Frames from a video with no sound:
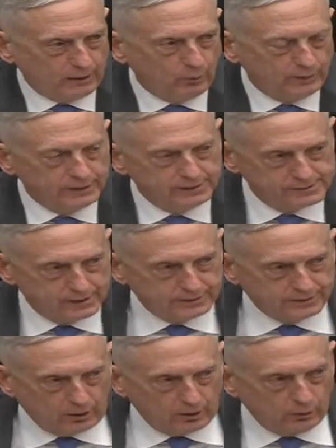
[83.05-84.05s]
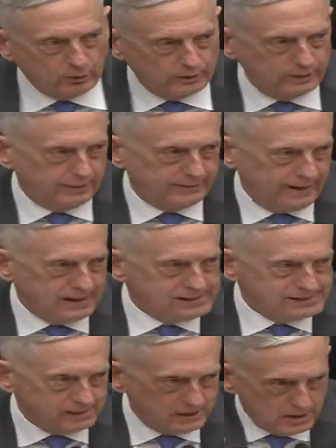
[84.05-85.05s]
It wasn't just our
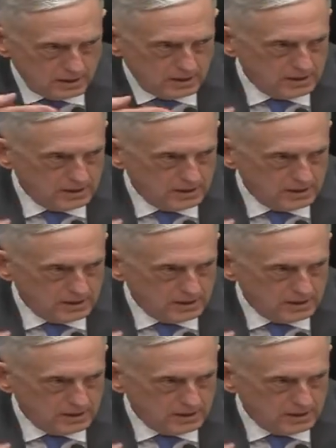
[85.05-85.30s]
organization,